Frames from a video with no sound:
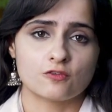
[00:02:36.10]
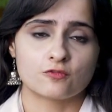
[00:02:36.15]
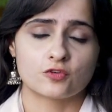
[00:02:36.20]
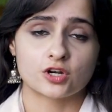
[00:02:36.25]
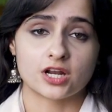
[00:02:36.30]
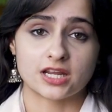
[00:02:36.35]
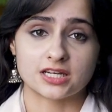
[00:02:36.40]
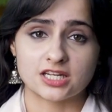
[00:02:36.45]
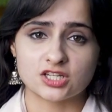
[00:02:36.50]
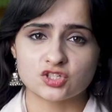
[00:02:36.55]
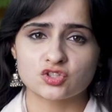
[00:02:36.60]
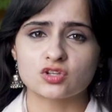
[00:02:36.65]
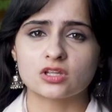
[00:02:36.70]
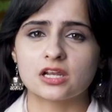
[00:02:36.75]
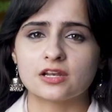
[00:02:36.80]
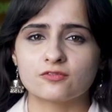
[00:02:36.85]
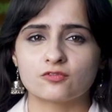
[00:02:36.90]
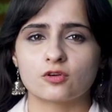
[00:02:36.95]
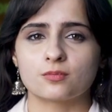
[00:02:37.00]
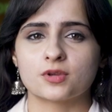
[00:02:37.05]
For additional
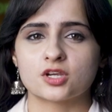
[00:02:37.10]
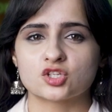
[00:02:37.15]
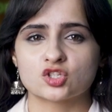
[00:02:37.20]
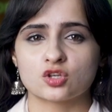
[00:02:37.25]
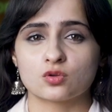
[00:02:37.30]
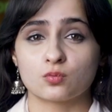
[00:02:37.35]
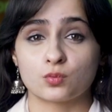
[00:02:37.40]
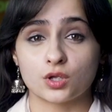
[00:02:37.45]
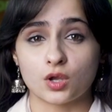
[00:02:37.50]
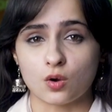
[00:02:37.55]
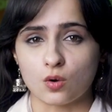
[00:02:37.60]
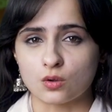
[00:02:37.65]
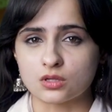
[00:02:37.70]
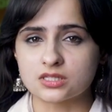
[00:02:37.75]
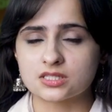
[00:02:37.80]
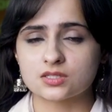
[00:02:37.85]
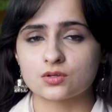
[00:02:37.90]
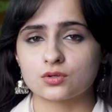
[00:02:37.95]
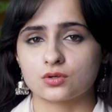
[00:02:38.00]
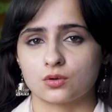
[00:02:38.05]
information, we
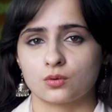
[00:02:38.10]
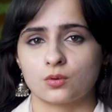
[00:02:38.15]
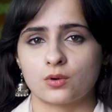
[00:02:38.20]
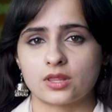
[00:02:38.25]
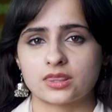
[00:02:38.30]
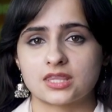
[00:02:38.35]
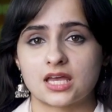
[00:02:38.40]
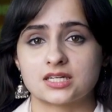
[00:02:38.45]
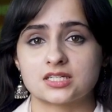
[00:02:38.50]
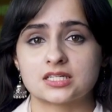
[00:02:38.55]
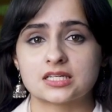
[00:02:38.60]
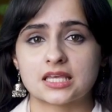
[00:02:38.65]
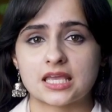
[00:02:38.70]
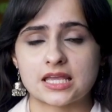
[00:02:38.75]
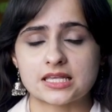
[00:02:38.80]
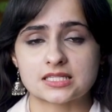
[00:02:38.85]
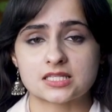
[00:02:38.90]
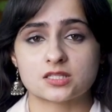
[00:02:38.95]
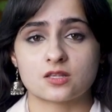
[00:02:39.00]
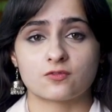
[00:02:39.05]
also know that in
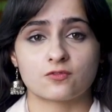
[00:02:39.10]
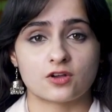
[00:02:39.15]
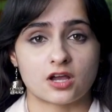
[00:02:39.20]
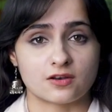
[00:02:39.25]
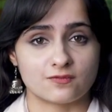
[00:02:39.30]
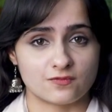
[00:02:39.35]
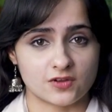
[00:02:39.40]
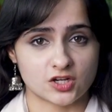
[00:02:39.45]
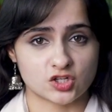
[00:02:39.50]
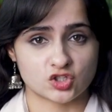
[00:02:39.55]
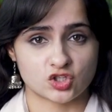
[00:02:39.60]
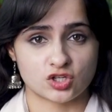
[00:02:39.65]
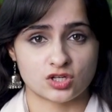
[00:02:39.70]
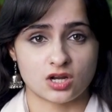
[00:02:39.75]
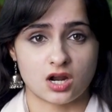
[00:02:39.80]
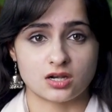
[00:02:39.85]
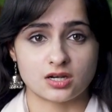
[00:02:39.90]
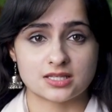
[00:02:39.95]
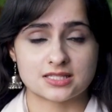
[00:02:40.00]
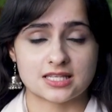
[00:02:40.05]
cases of conviction
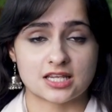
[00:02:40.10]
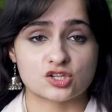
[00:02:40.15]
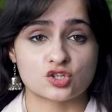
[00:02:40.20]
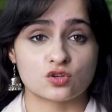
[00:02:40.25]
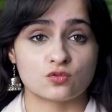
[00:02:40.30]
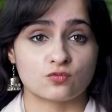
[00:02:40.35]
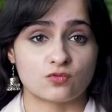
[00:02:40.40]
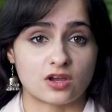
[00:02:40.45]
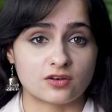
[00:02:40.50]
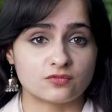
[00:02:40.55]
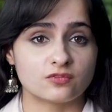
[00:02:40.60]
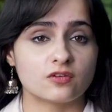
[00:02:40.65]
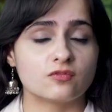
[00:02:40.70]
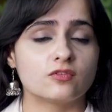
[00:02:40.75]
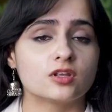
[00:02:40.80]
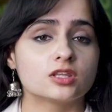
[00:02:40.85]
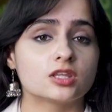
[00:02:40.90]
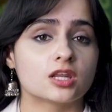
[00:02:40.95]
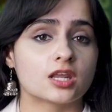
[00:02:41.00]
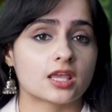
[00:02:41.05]
under section
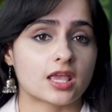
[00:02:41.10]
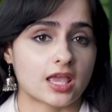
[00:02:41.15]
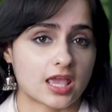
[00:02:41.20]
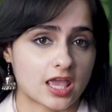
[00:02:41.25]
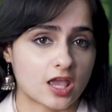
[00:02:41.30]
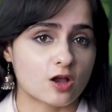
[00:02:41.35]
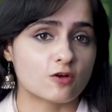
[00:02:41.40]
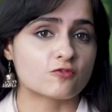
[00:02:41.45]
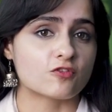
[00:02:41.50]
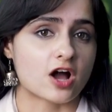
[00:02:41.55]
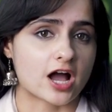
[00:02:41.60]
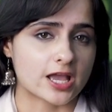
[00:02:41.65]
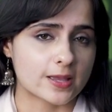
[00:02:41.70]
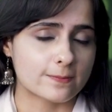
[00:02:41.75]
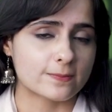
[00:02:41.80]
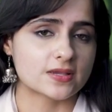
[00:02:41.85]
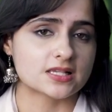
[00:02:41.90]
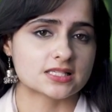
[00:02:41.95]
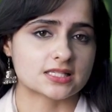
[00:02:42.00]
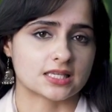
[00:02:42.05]
153A of
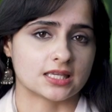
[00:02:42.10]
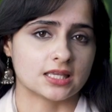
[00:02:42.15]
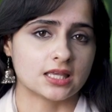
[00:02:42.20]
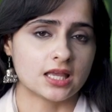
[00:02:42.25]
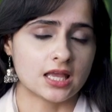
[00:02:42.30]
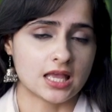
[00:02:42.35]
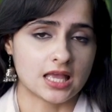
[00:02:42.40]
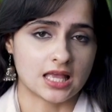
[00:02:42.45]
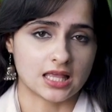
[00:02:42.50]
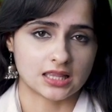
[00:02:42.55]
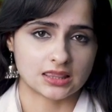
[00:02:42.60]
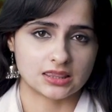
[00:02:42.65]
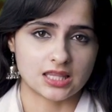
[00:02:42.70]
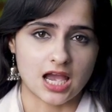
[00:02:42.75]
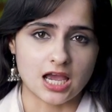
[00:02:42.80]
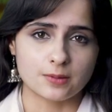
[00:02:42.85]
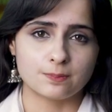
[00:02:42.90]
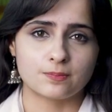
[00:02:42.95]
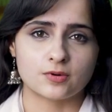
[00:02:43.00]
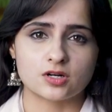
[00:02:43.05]
IPC,
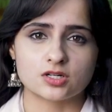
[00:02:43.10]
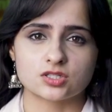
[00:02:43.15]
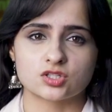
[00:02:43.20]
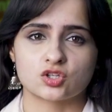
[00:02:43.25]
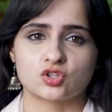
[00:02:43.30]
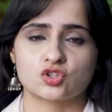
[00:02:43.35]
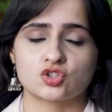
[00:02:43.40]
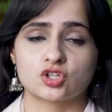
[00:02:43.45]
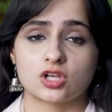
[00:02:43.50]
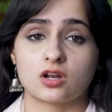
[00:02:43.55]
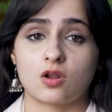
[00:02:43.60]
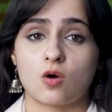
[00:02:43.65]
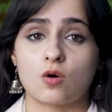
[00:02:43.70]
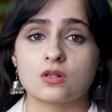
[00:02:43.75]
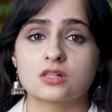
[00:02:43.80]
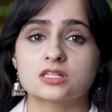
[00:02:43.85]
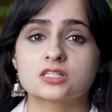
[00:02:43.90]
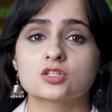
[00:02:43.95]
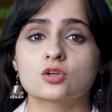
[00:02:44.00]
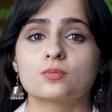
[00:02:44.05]
that person shall
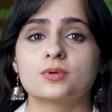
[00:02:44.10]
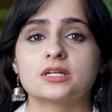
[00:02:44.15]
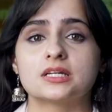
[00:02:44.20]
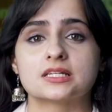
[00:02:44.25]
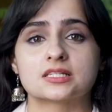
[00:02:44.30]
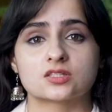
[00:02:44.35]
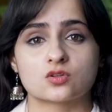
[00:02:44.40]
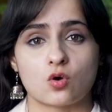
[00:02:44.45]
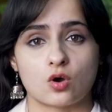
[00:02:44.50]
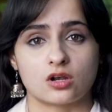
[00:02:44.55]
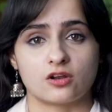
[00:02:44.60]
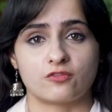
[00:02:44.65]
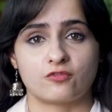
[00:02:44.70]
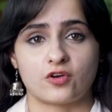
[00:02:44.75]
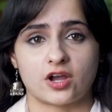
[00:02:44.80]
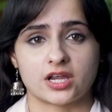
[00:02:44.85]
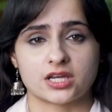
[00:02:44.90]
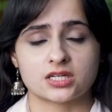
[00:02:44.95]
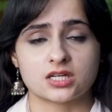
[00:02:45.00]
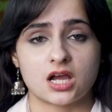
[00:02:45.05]
also be
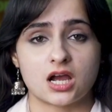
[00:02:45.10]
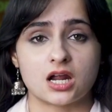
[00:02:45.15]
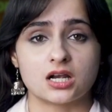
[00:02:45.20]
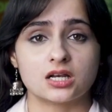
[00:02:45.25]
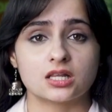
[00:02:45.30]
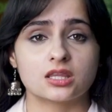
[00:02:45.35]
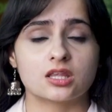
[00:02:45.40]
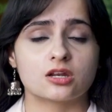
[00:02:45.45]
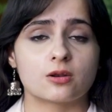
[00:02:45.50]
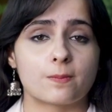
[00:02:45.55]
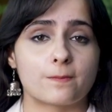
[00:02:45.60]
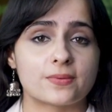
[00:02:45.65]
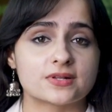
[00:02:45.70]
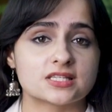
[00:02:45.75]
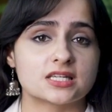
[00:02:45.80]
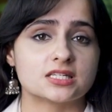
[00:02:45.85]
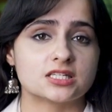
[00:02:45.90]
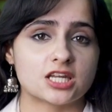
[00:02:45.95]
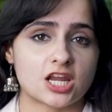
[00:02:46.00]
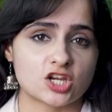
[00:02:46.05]
disqualified under the
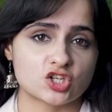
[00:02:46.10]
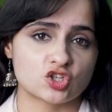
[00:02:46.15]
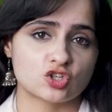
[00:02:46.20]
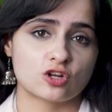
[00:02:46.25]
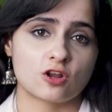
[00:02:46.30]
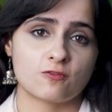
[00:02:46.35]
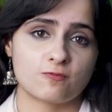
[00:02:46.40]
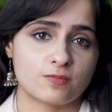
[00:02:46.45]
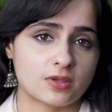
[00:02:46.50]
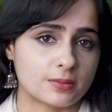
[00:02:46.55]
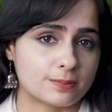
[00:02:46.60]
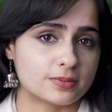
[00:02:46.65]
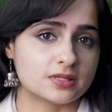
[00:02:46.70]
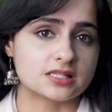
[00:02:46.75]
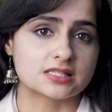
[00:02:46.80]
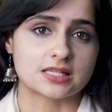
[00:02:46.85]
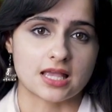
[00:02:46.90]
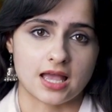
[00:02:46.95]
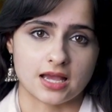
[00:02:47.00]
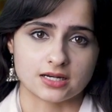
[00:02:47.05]
Representation of
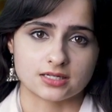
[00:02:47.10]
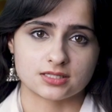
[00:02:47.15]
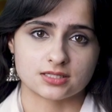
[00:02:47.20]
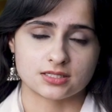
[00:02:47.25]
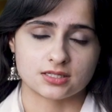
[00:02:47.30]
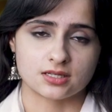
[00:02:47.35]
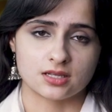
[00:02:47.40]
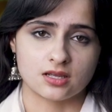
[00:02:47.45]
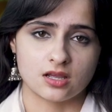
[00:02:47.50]
People's Act.